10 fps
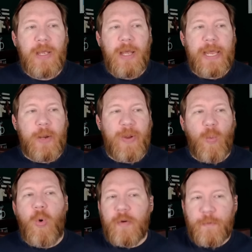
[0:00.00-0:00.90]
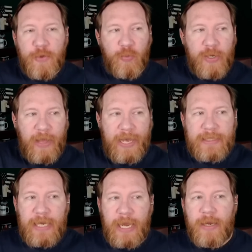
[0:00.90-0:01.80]
He went 1 for 3 last
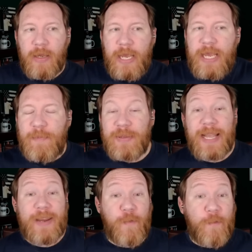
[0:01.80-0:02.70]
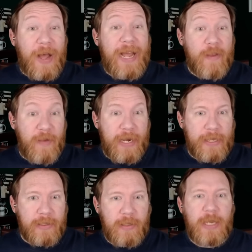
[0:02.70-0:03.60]
night. He played 5
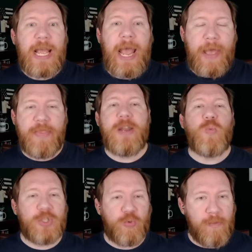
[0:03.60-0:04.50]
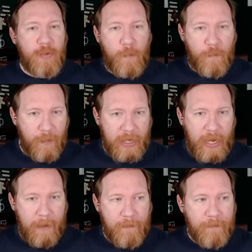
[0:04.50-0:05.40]
innings and then was removed from the game.